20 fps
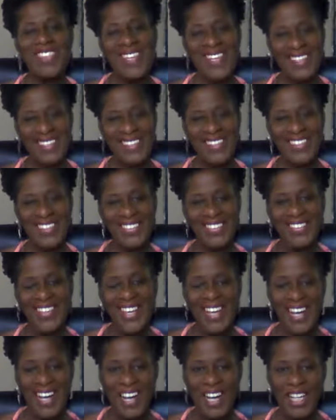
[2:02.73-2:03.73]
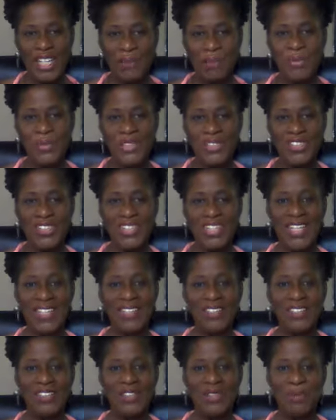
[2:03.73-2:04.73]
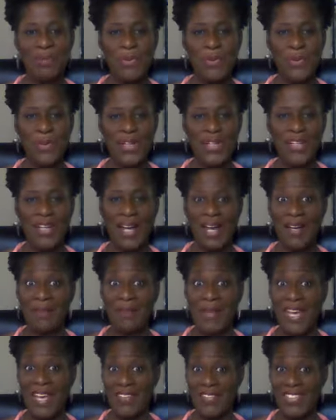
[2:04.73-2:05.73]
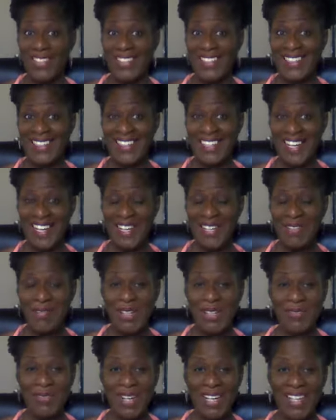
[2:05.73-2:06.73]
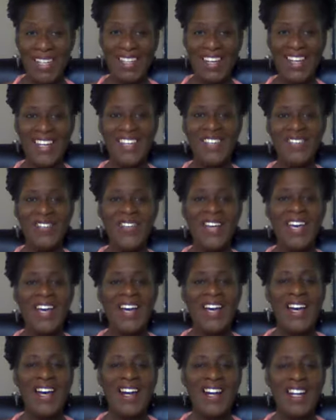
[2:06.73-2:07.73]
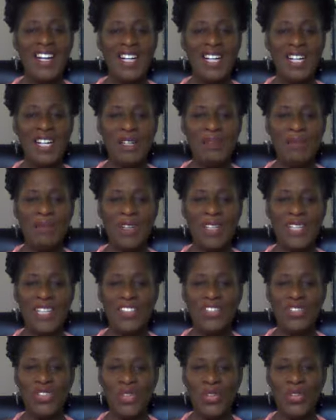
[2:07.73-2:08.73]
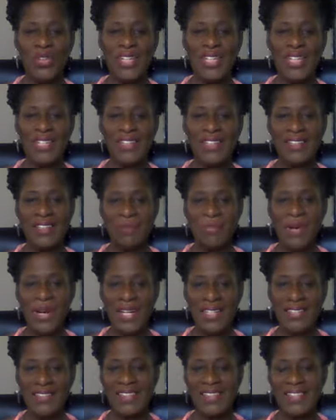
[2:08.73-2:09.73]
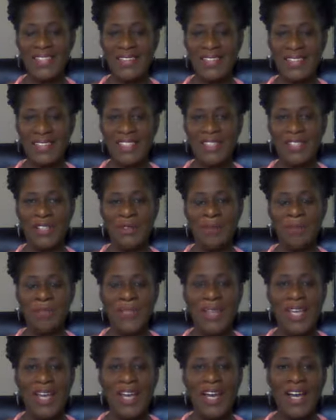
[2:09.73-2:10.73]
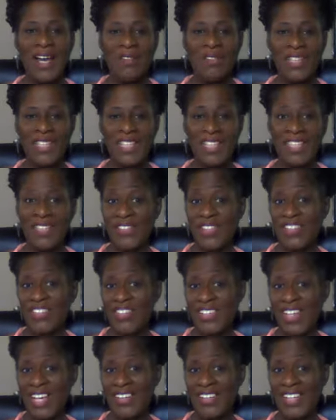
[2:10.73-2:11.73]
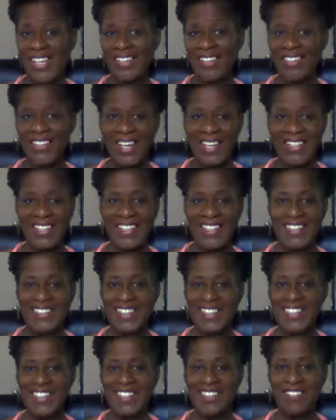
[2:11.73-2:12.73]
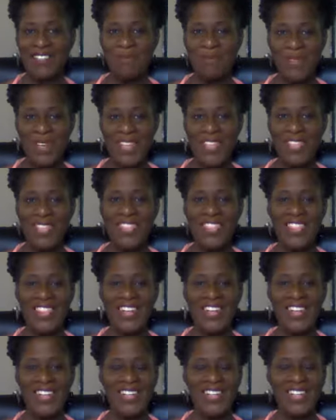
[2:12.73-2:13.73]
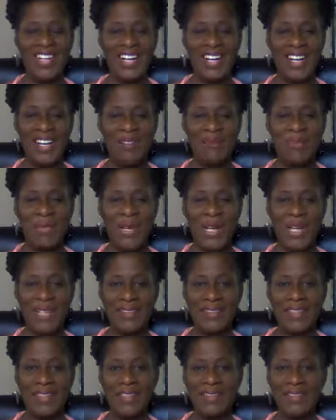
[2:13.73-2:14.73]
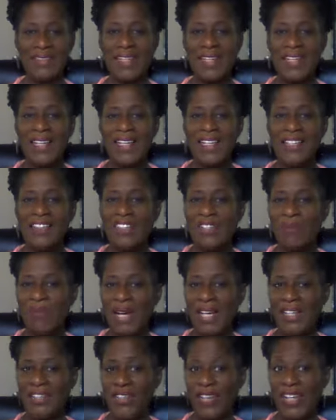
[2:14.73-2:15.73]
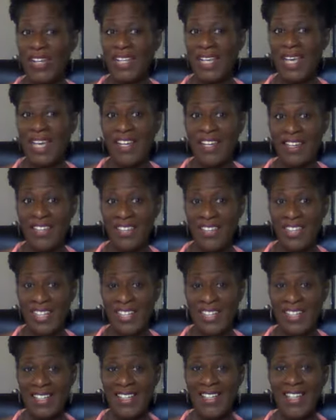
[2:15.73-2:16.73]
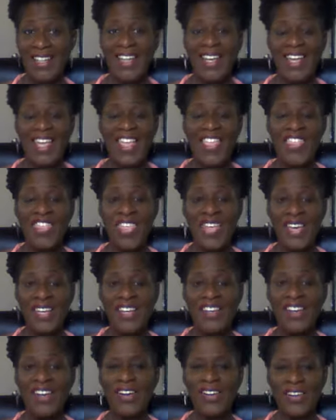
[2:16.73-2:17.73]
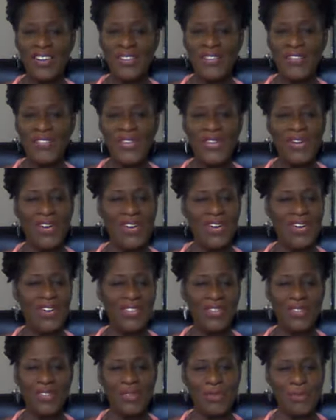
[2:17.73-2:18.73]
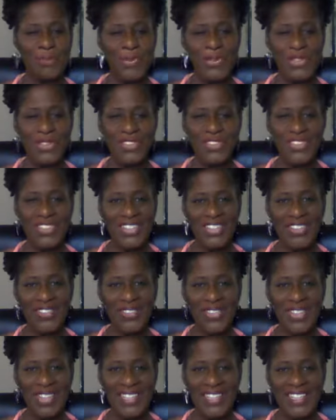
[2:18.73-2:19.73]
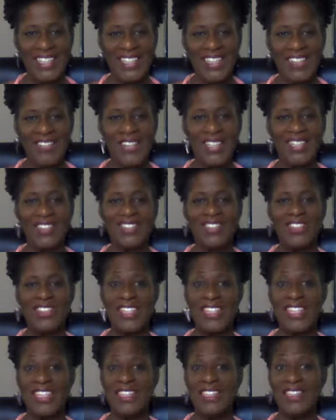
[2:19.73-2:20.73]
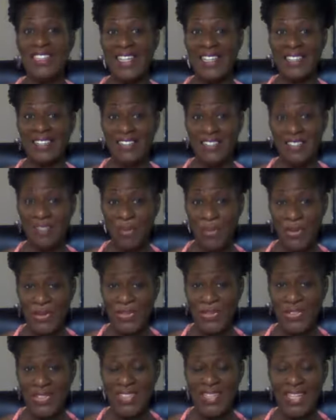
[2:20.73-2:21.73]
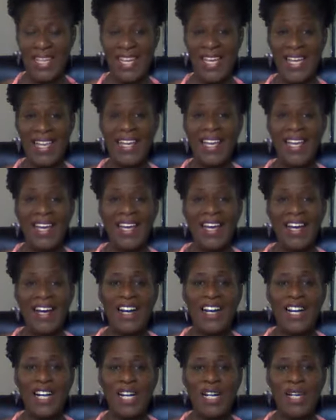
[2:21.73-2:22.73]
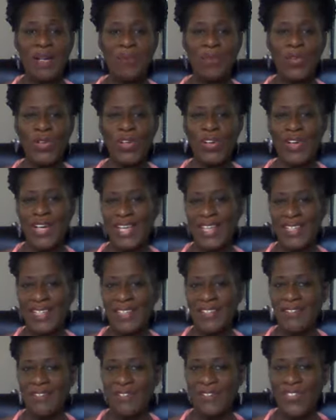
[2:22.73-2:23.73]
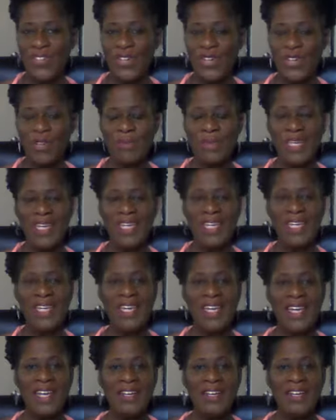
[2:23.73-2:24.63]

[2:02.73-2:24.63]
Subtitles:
thank you. I appreciate the support. I'm having the time of my life, enjoying the process here. I want to give a shout out, I guess, in this month-long process to my daughter, Erica, and thank her for all the support she's really given. She is the person that will edit for me